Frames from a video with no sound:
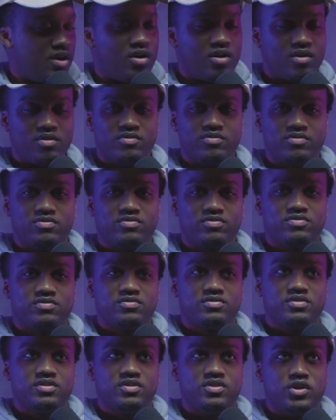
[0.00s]
of
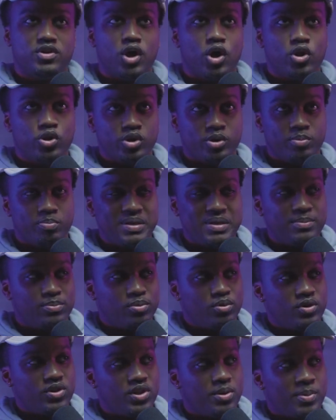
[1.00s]
the other
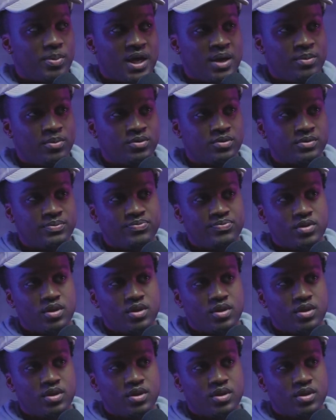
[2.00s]
people in the Bible,